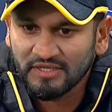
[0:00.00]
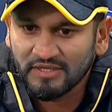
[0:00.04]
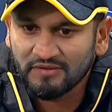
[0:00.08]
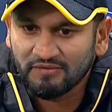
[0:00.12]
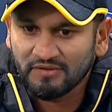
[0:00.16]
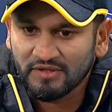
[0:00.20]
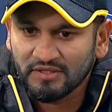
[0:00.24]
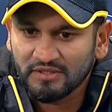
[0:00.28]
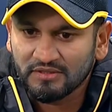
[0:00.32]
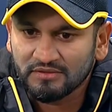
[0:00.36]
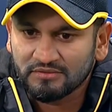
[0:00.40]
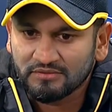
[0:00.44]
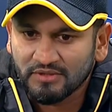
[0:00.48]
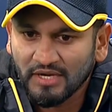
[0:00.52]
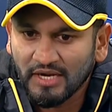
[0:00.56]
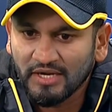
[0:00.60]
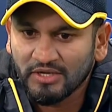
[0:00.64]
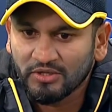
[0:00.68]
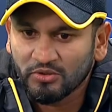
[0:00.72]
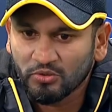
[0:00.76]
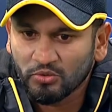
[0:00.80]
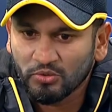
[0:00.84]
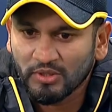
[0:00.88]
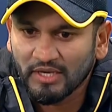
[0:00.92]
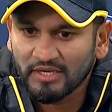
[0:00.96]
were
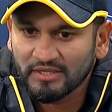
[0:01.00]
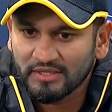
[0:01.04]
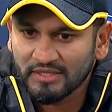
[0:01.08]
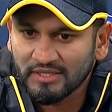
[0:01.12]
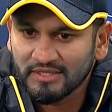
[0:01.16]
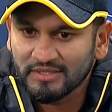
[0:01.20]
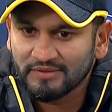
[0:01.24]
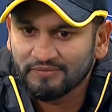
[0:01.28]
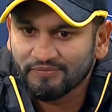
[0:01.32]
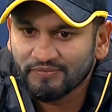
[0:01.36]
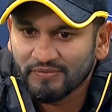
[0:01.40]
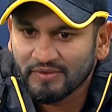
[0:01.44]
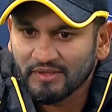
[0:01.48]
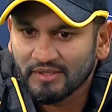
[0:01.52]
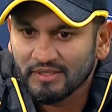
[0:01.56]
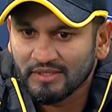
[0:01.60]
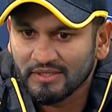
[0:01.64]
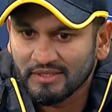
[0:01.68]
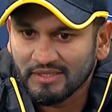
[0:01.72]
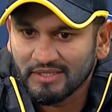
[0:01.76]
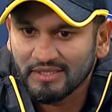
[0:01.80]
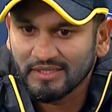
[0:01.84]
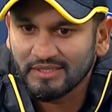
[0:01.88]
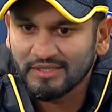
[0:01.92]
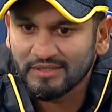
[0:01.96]
trying to get the
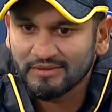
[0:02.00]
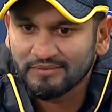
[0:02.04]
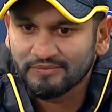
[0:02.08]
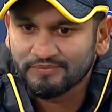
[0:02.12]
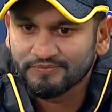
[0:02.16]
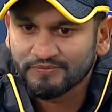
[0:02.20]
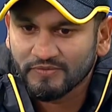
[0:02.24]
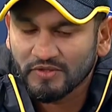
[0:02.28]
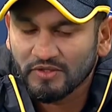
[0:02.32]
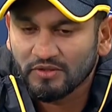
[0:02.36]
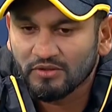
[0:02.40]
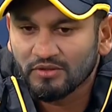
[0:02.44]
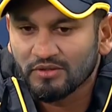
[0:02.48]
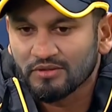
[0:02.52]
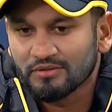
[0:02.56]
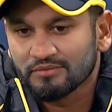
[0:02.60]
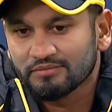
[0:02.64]
get